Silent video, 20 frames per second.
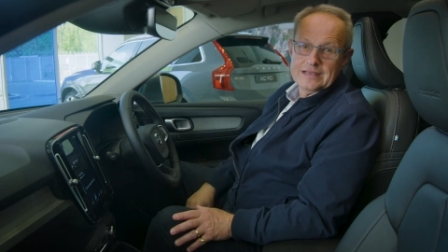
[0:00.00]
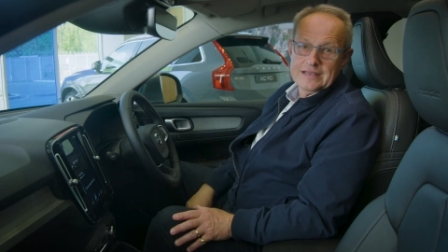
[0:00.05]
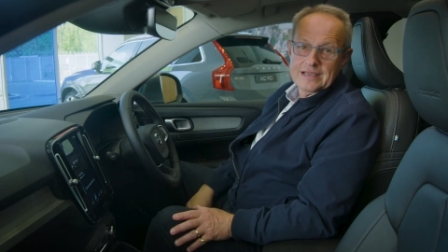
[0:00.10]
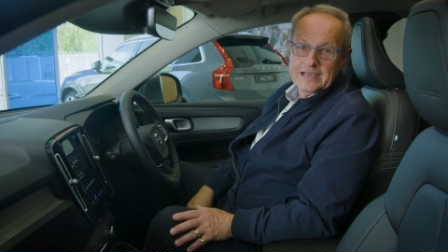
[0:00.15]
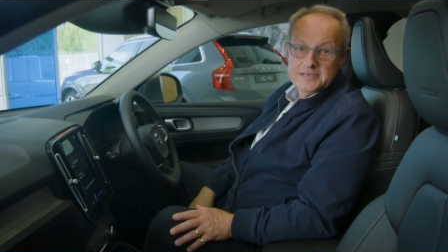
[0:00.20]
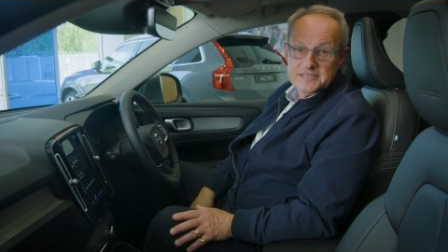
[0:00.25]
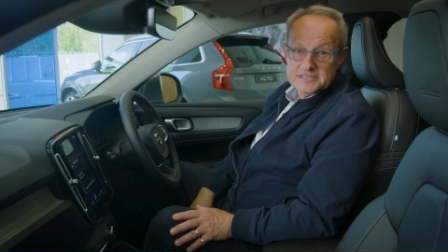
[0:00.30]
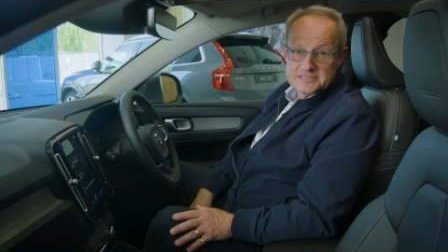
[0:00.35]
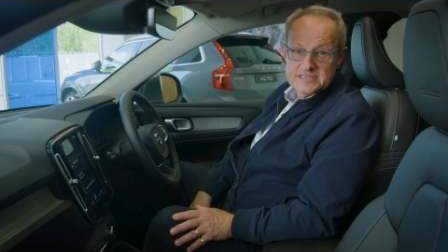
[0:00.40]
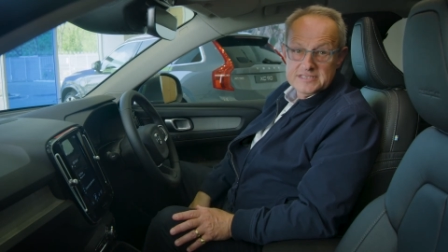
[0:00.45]

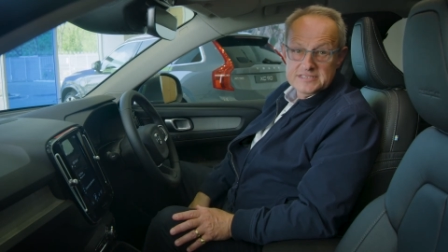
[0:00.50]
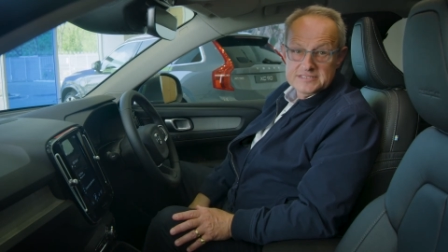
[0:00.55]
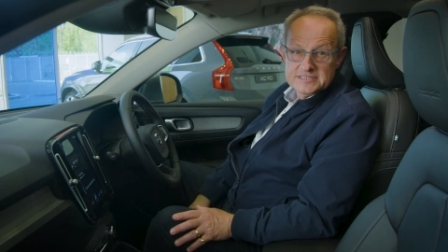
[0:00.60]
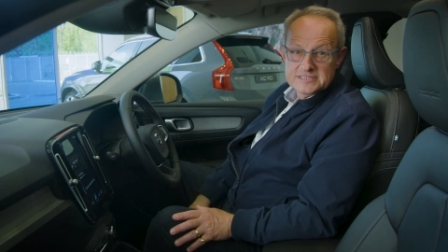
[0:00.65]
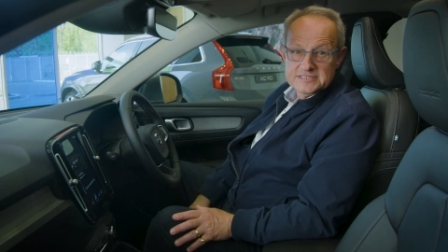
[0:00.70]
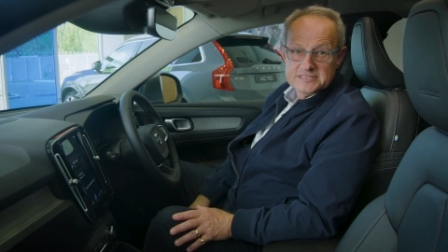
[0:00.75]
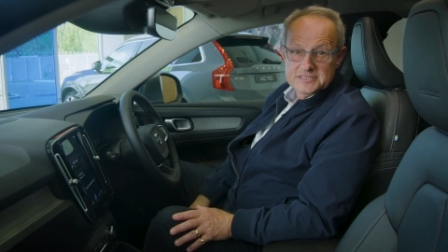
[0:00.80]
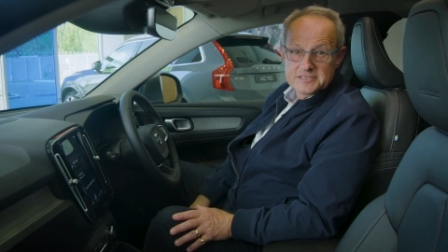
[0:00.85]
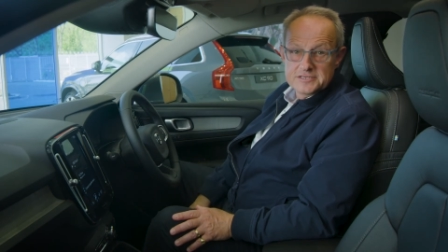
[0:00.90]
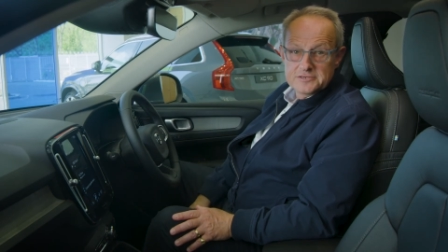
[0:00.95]
and is easy
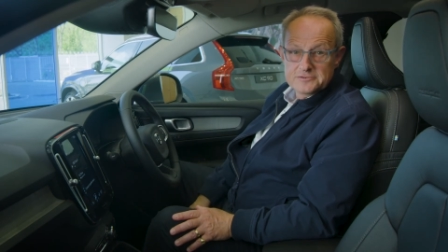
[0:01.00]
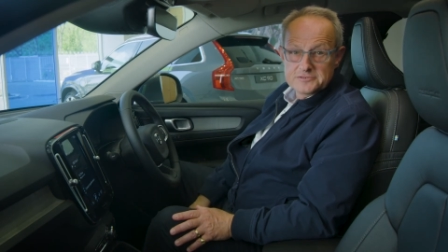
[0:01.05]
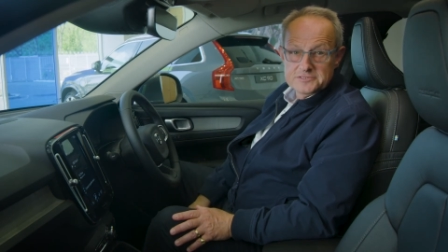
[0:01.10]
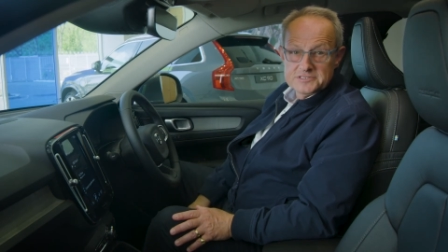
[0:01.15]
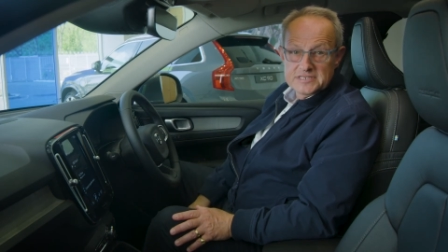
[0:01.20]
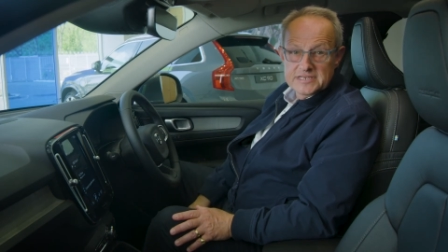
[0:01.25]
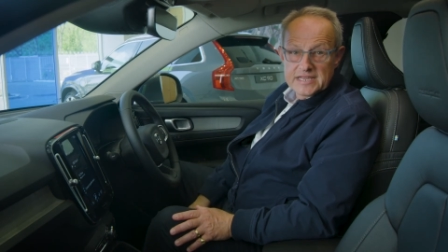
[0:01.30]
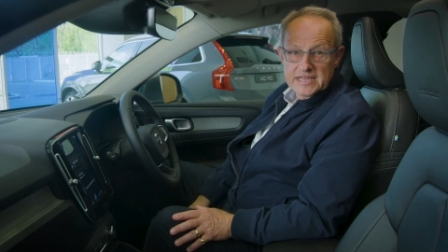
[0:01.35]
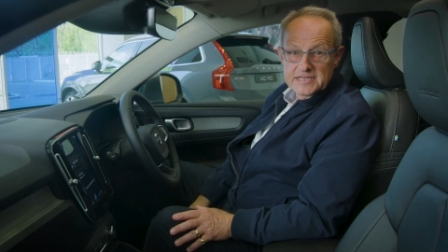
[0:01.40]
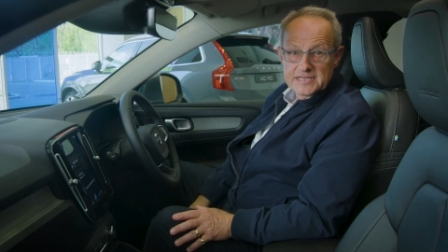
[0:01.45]
to use
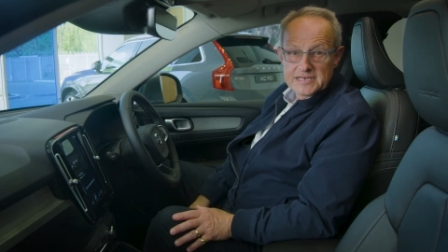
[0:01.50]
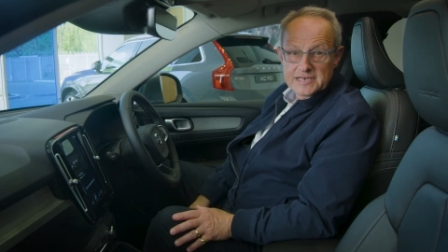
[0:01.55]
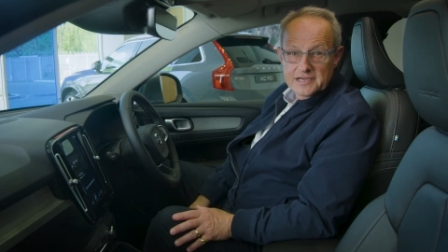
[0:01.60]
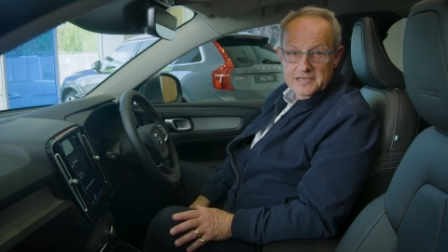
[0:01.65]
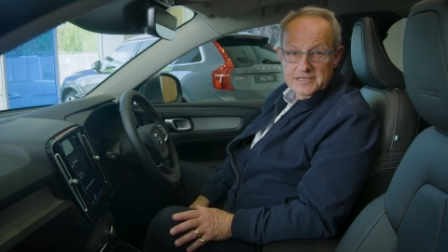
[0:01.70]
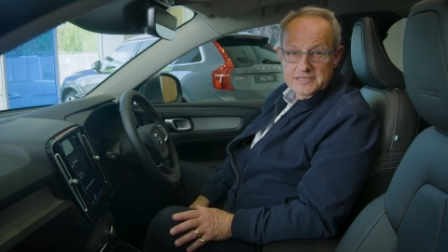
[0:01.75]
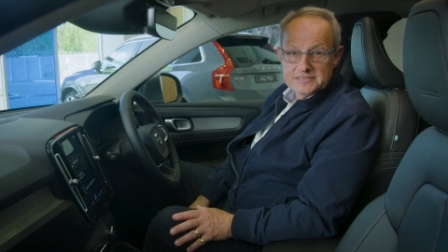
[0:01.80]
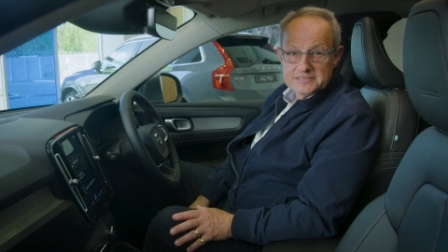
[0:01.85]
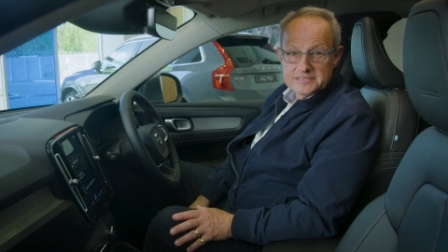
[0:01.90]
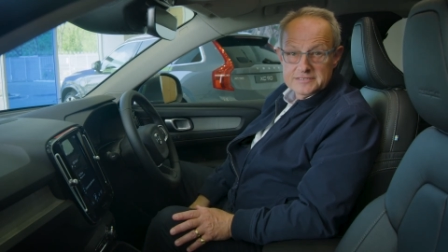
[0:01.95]
in any
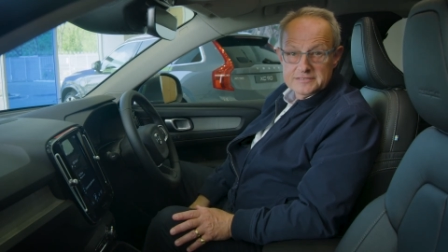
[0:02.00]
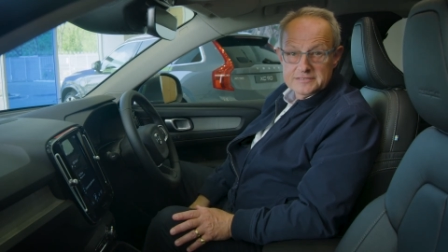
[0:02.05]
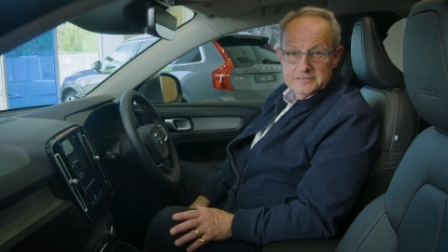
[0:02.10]
light.